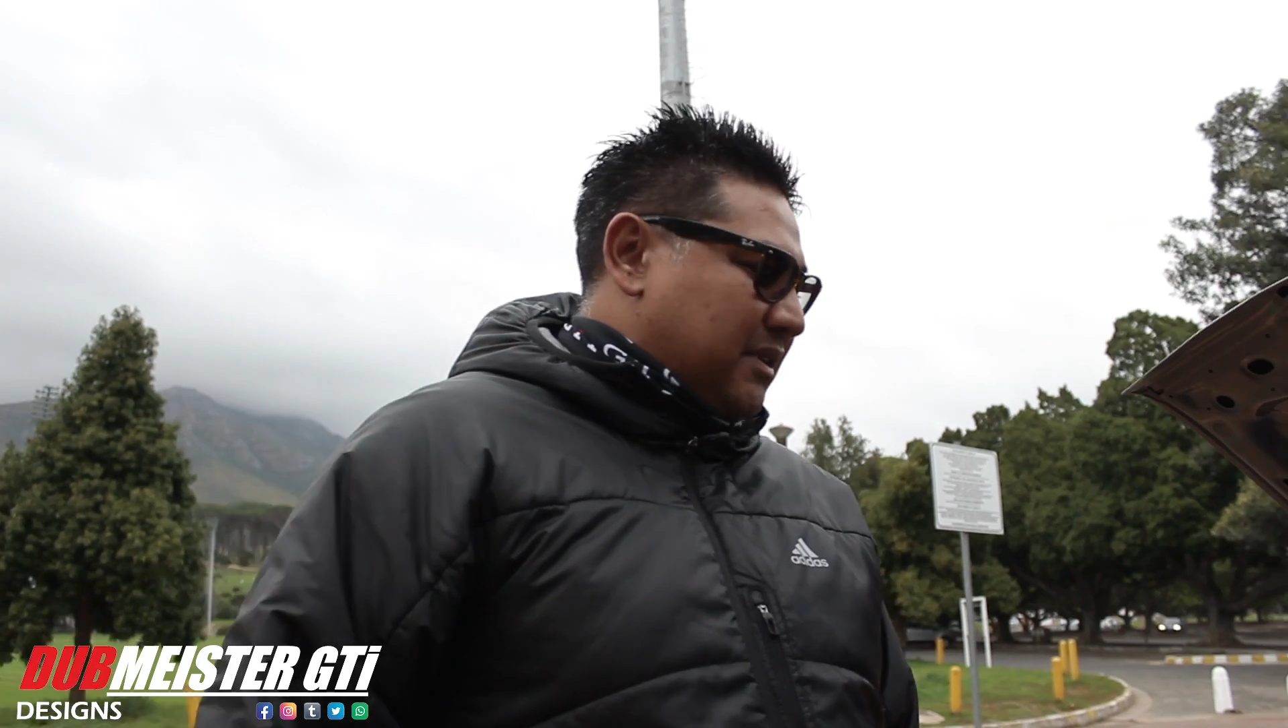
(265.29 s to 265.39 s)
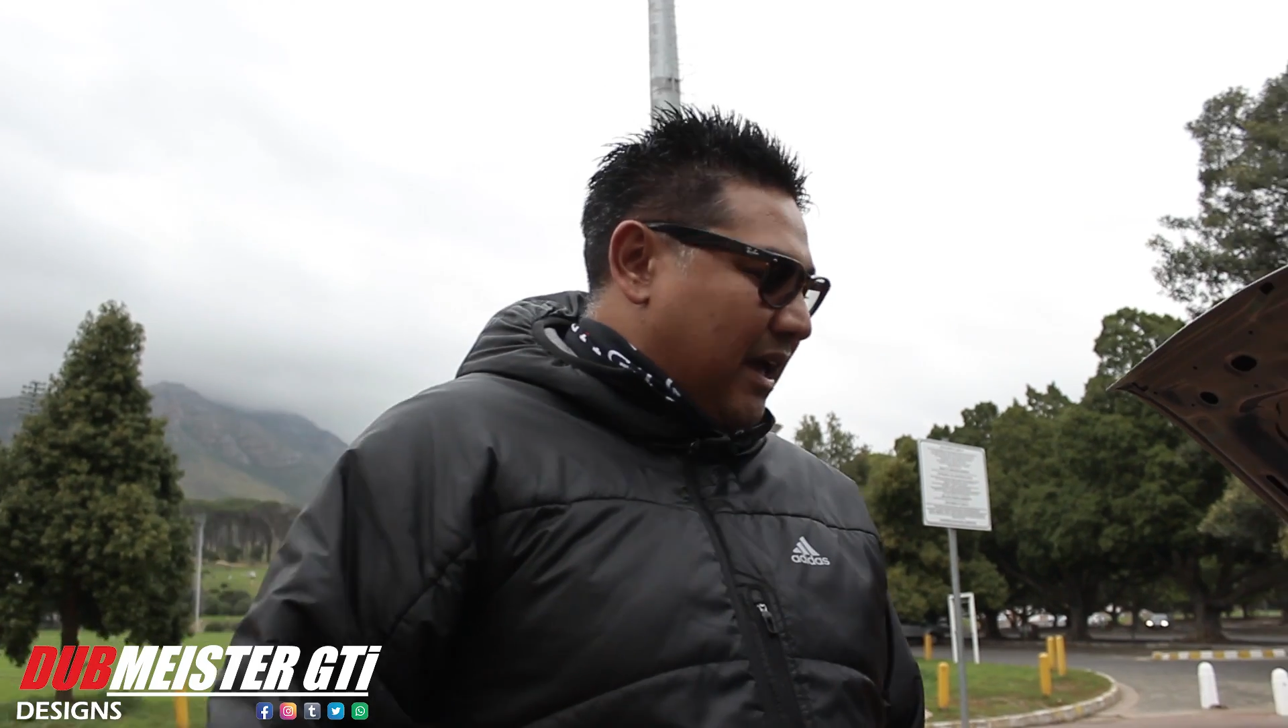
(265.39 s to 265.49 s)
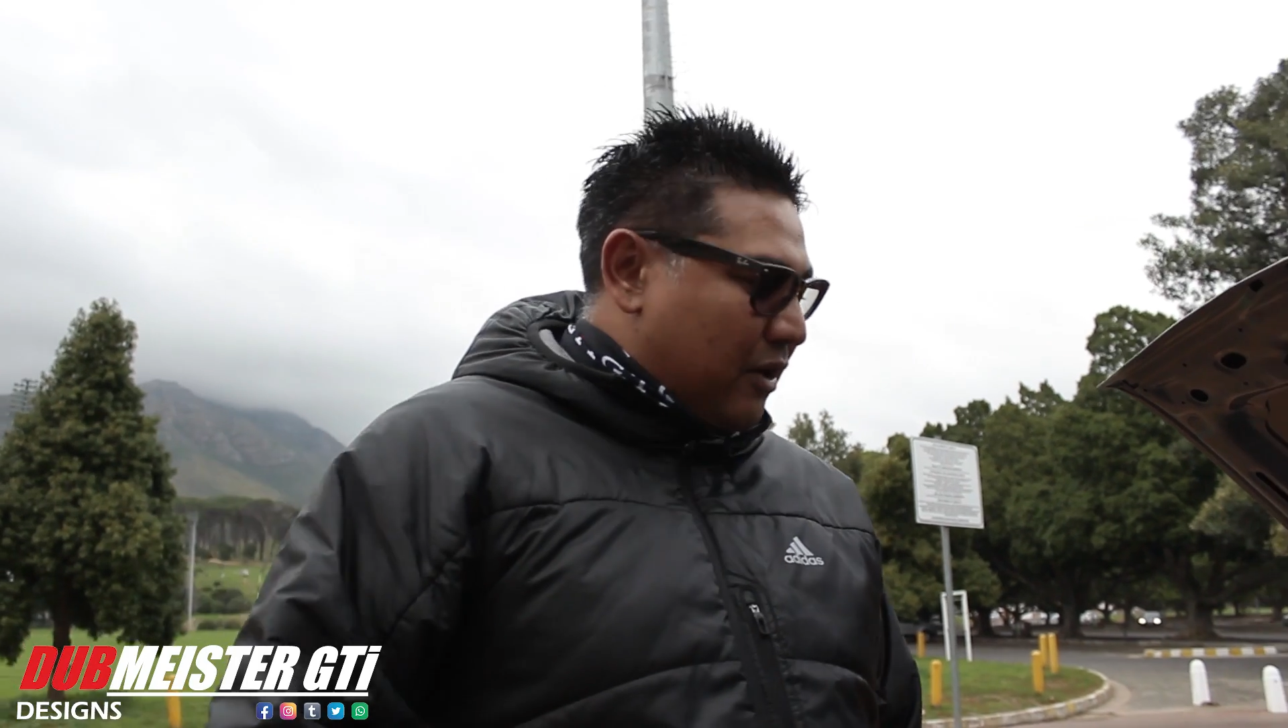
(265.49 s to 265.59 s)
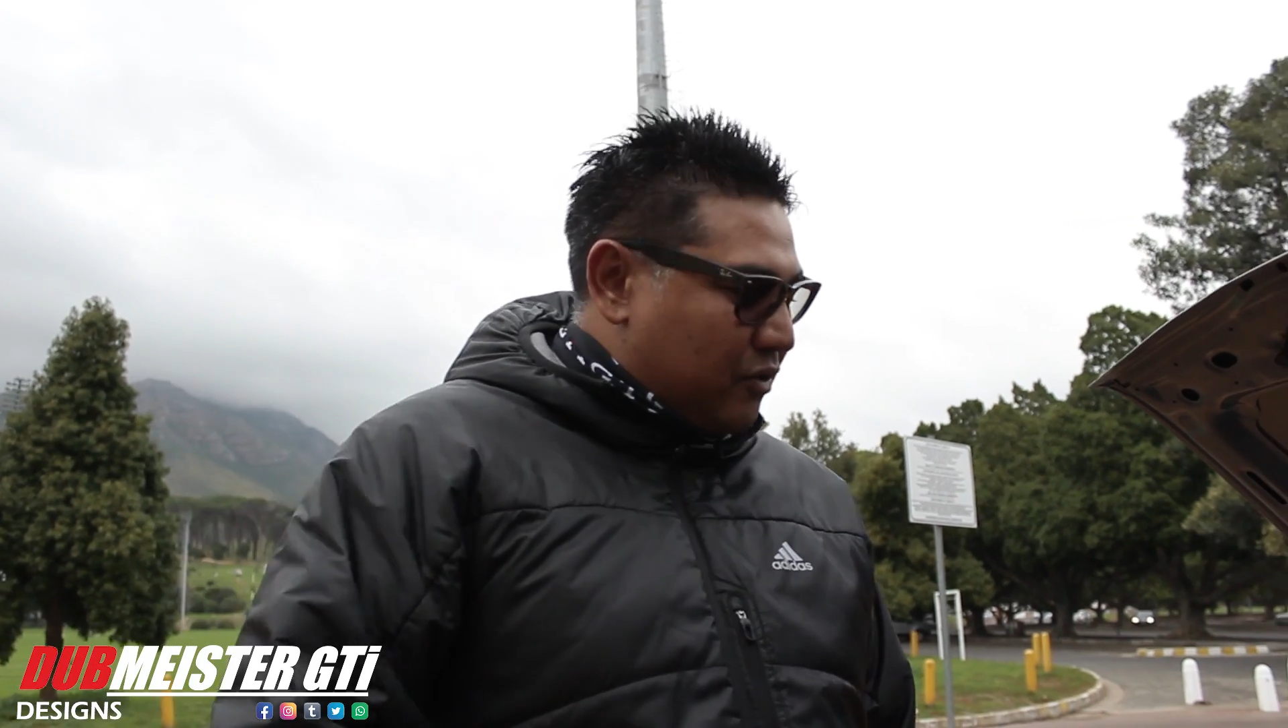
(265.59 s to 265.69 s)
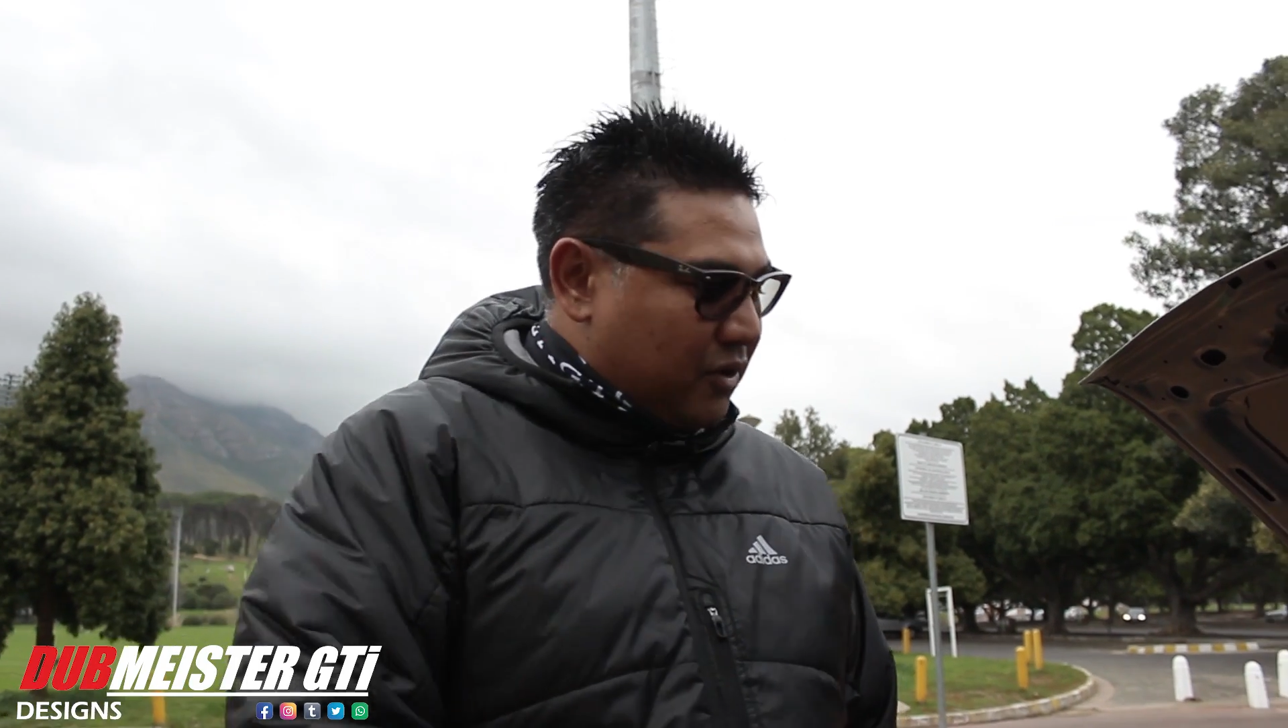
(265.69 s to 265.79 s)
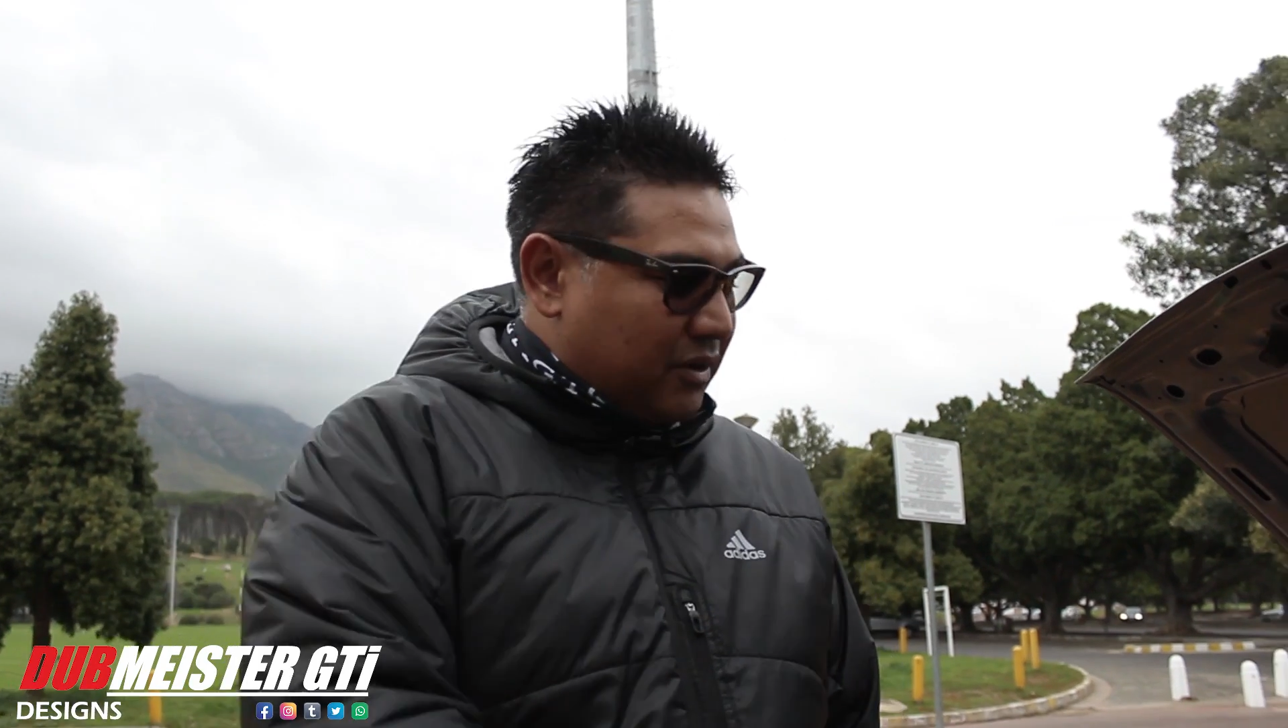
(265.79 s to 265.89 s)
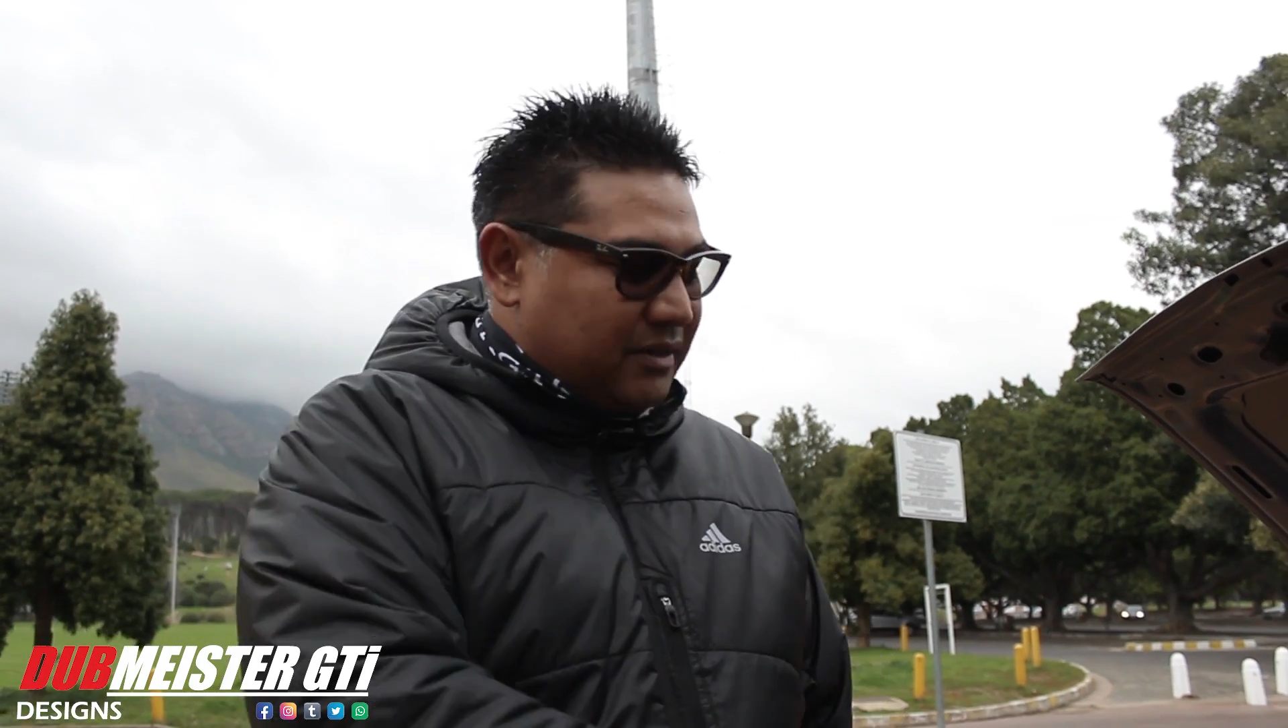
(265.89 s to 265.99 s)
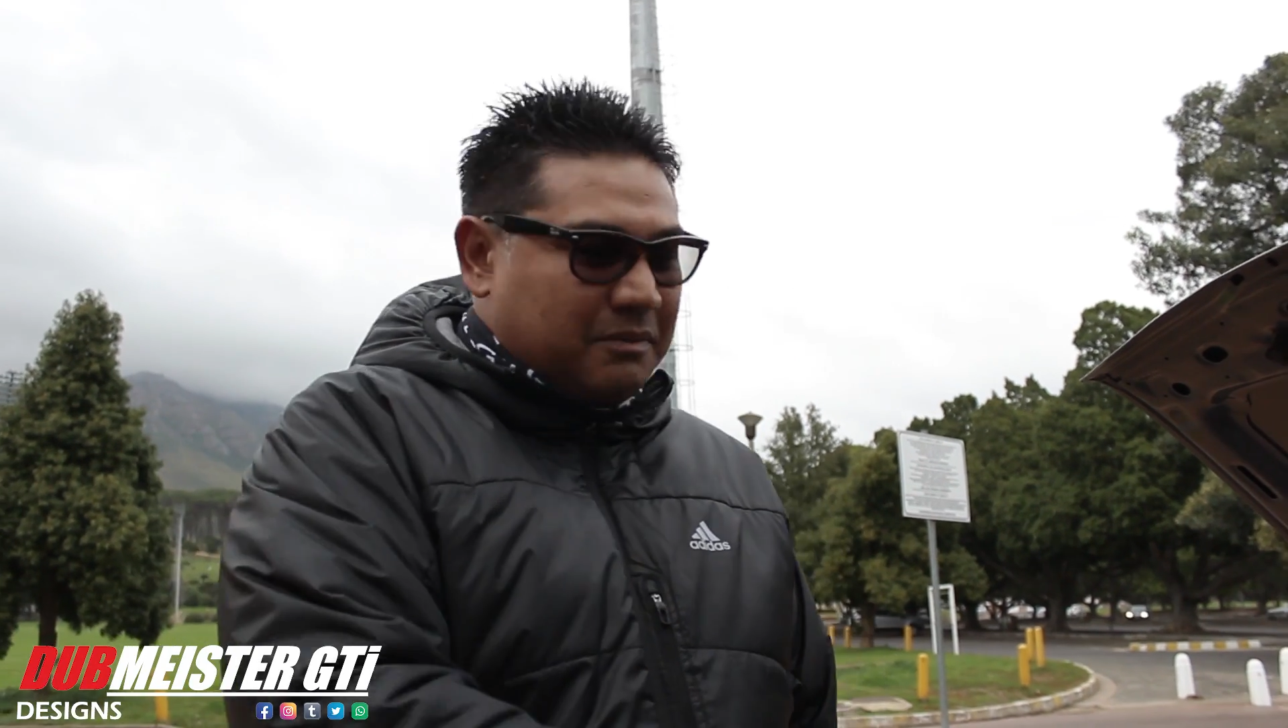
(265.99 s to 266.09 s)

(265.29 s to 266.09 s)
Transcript: alcohol in